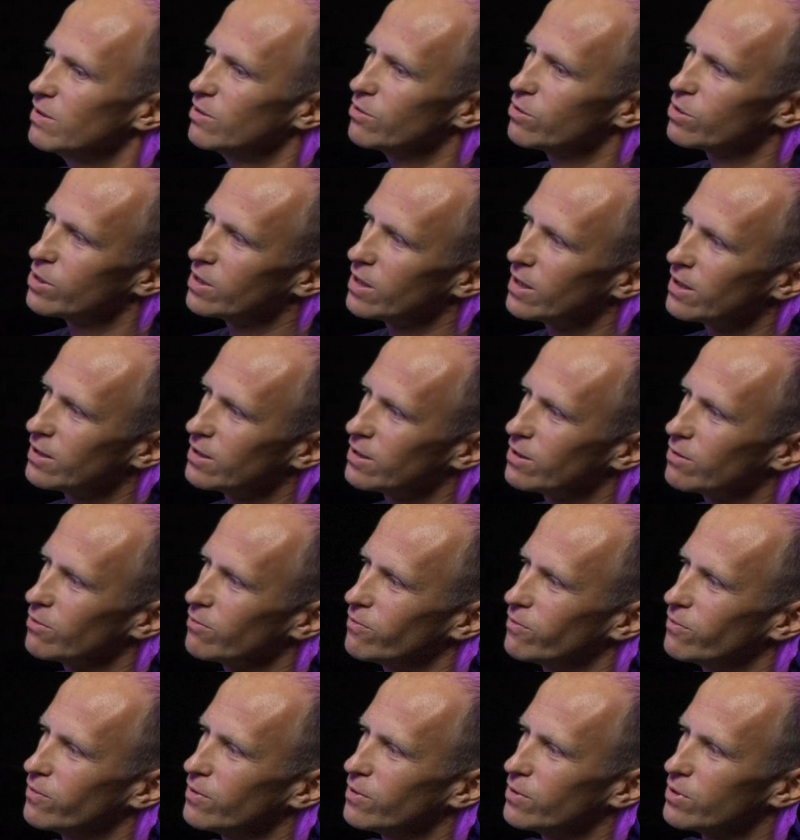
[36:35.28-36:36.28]
start to
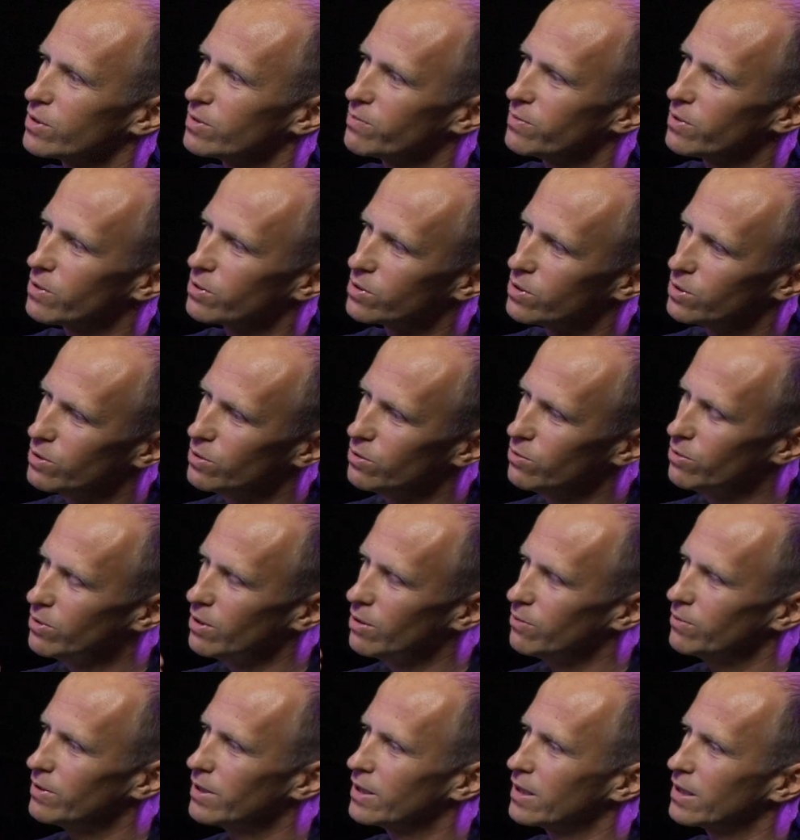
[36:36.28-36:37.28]
force, because you
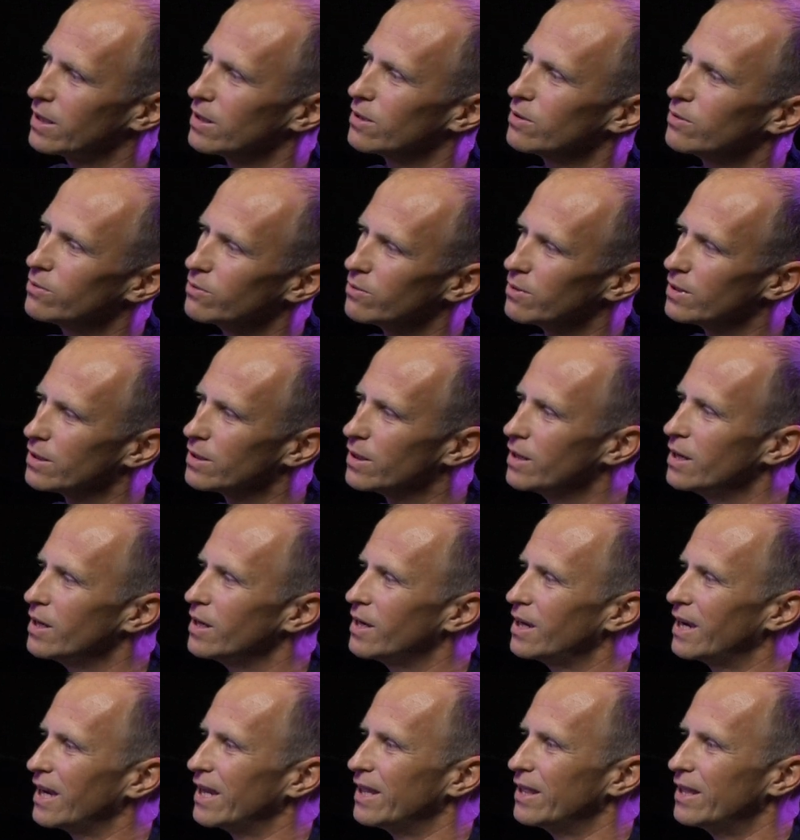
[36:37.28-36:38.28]
know they can do it
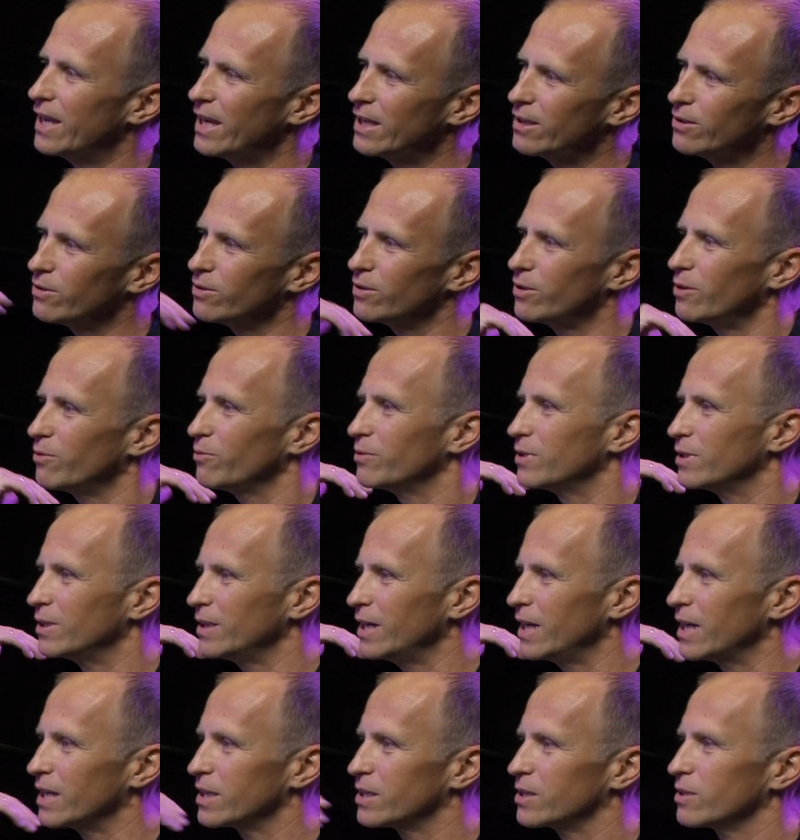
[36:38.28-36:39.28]
and they don't know it
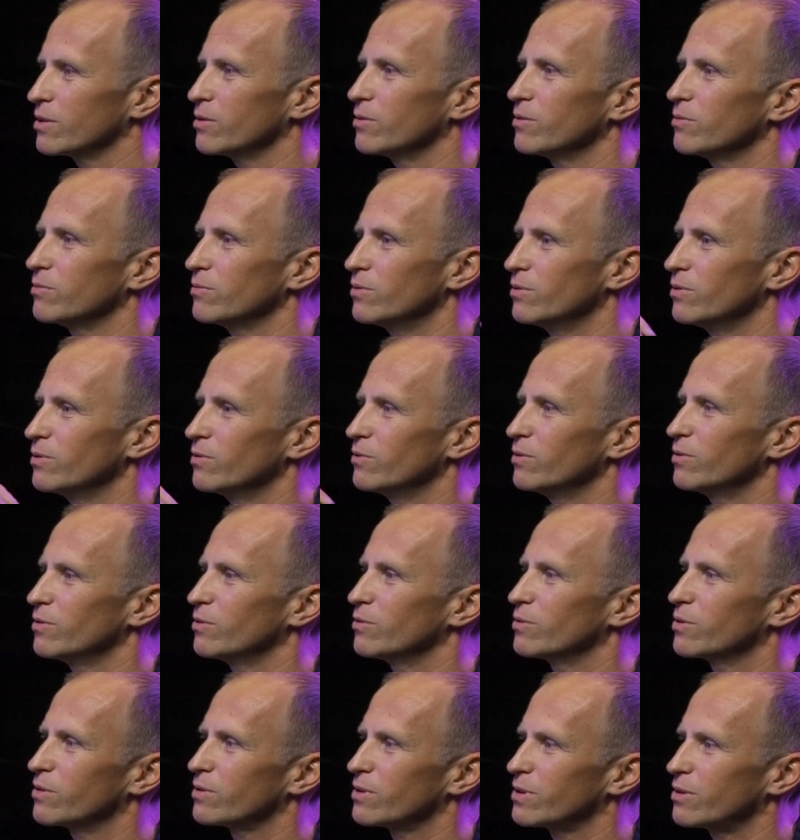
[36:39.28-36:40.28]
yet, so
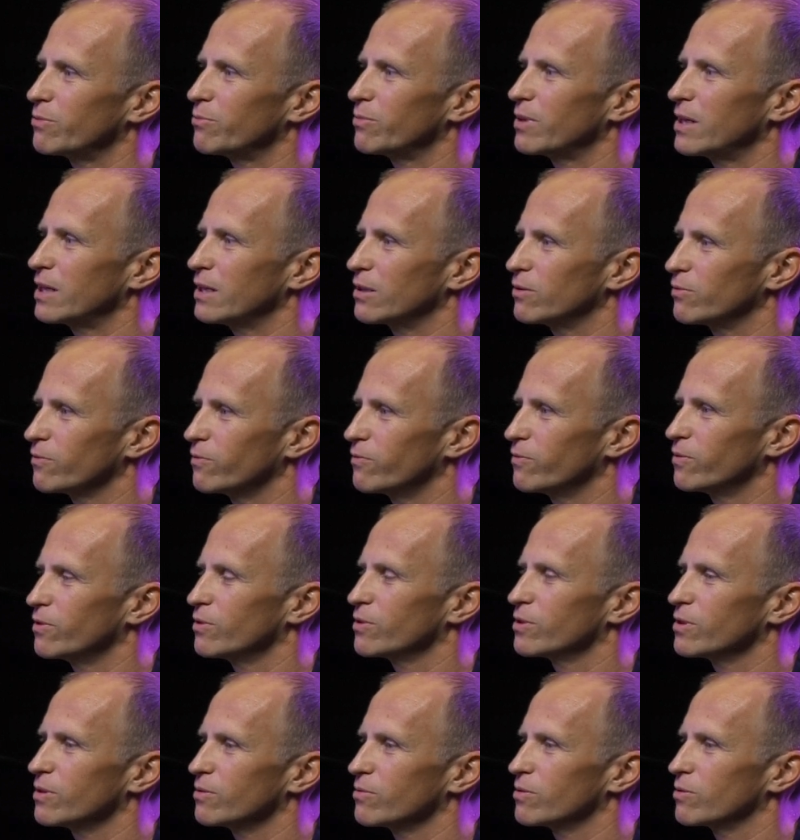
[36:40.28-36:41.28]
you're just trying to
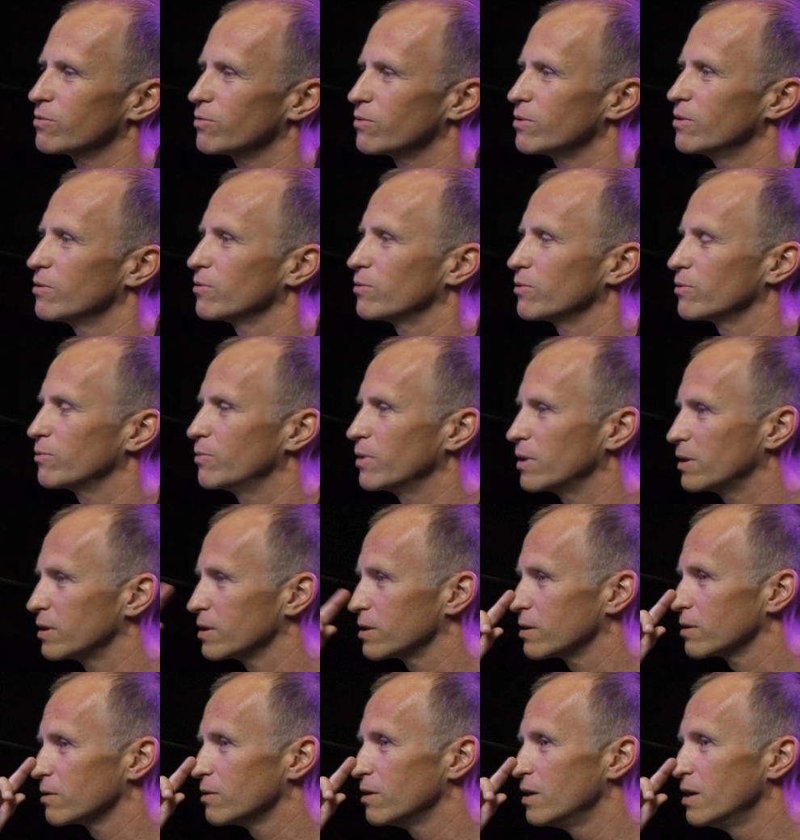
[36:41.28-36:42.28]
force them to go too quickly.
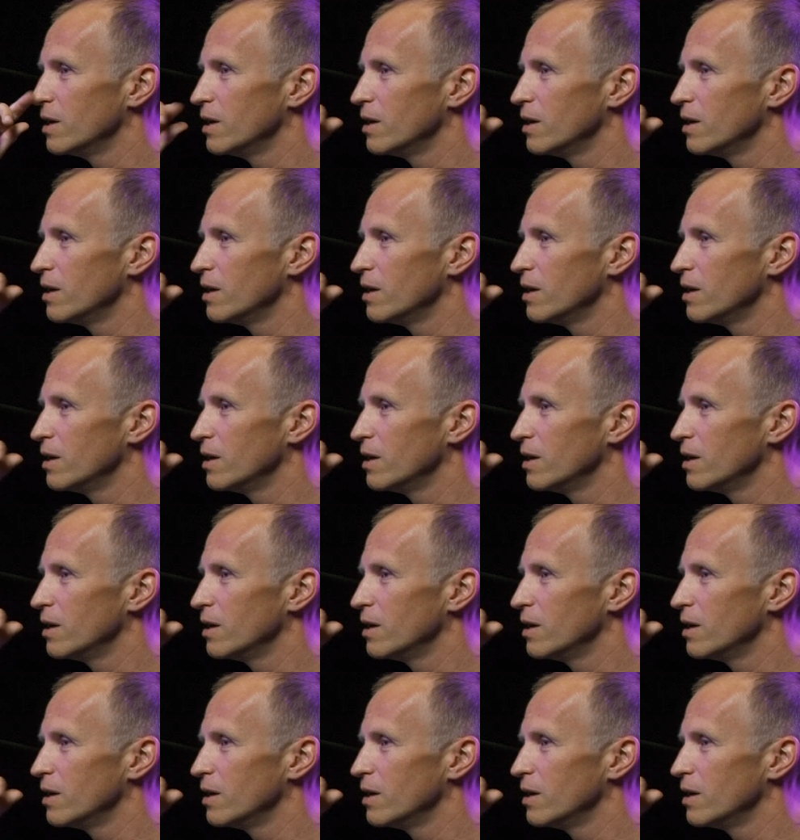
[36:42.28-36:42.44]
So